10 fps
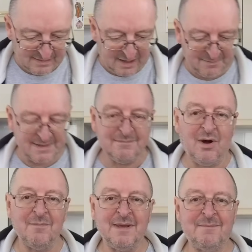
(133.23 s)
I mean, it
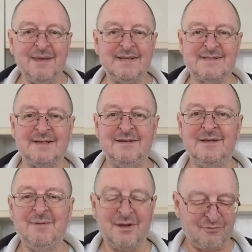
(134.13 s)
might be a bit
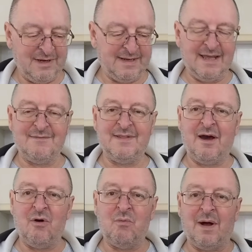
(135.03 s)
greedy having the
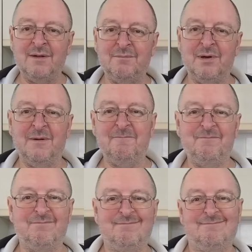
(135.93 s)
whole one, but
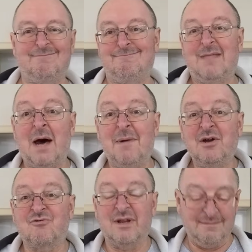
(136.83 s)
I'm
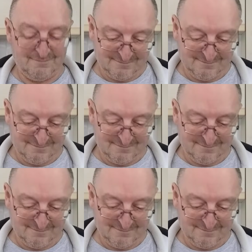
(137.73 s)
hungry.